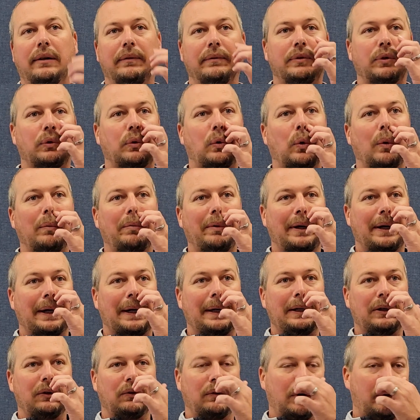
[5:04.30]
So Corbin and
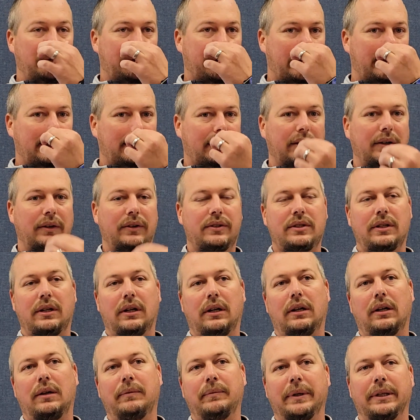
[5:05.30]
Aiden will rotate there
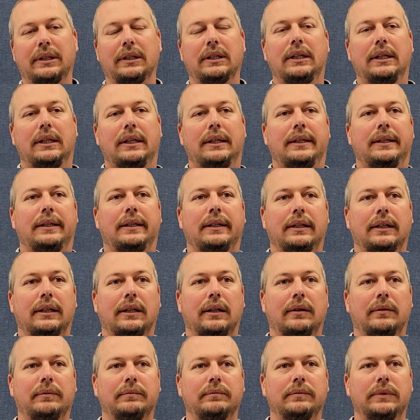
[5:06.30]
some, and
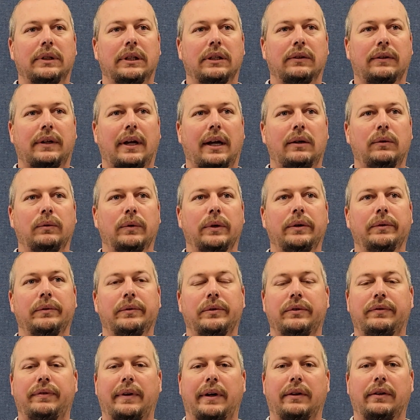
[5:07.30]
Caden Williams
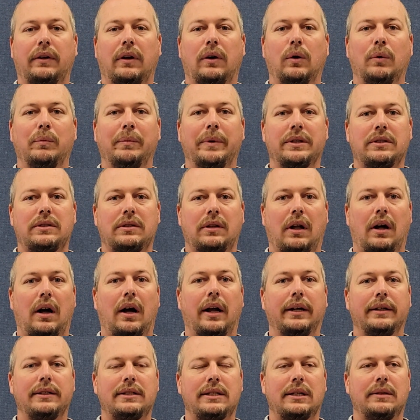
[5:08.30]
has found a home in the
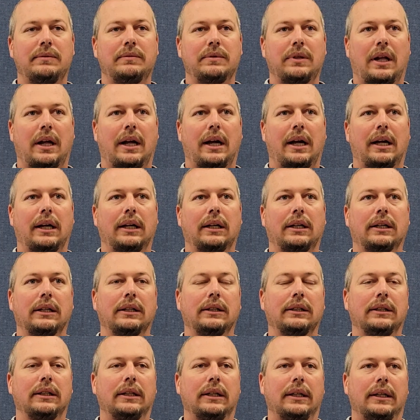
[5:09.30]
slot, it seems like,
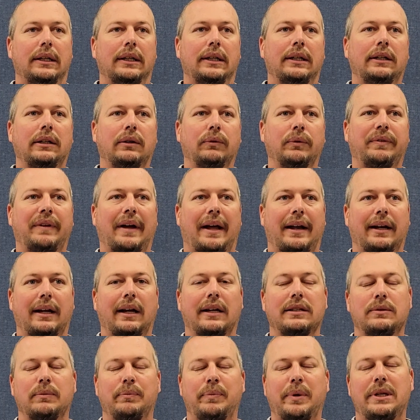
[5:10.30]
and we've kind of
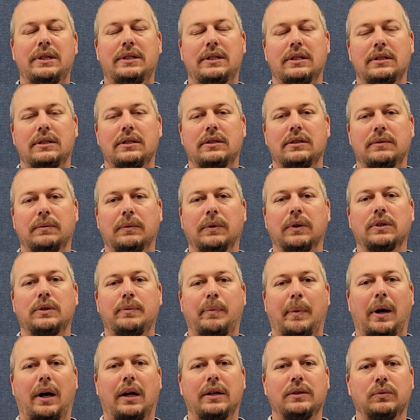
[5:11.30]
got some pieces in some good
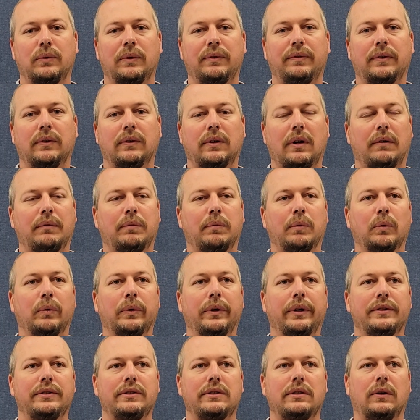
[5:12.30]
spots we feel comfortable
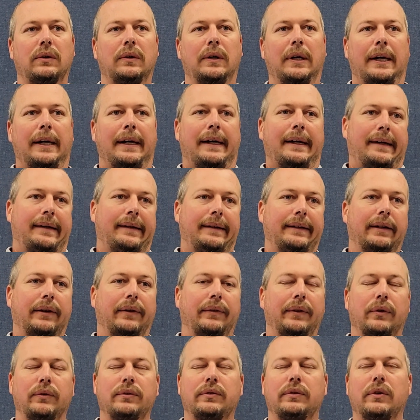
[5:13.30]
with. So
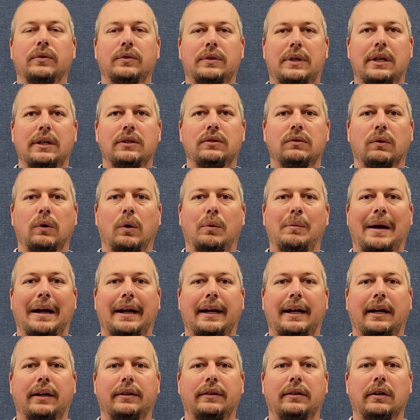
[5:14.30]
those kids will roll back
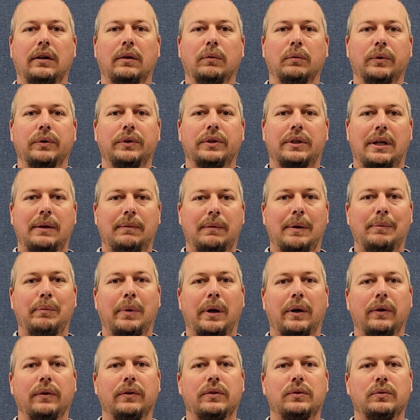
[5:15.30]
out there, and we'll just keep getting
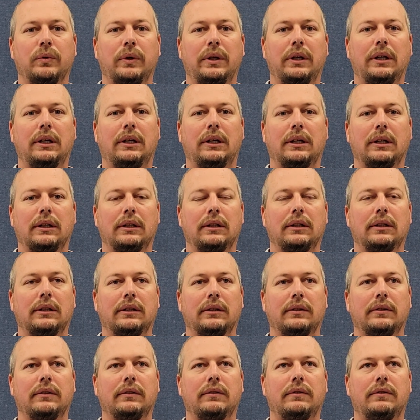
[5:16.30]
better this week
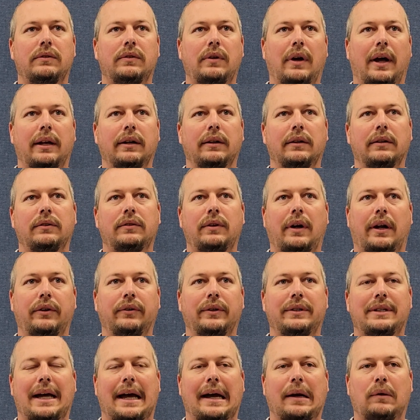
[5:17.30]
and try to
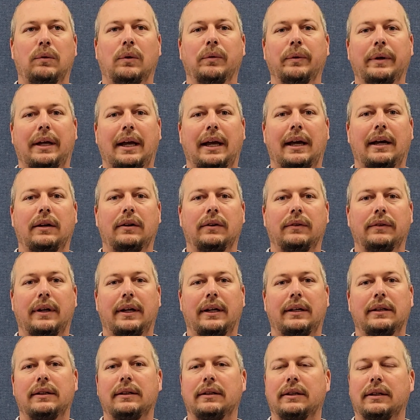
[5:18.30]
attack what we can on
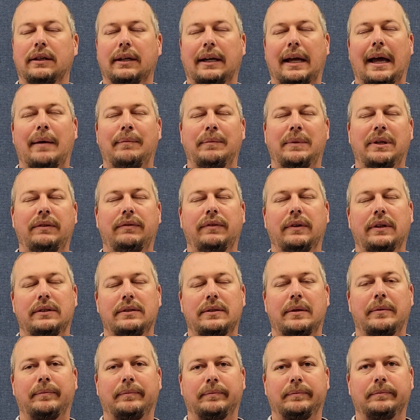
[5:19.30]
that gap
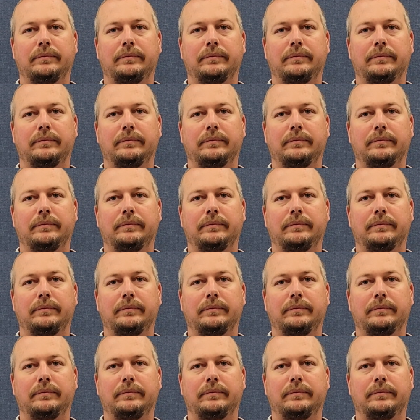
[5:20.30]
defense.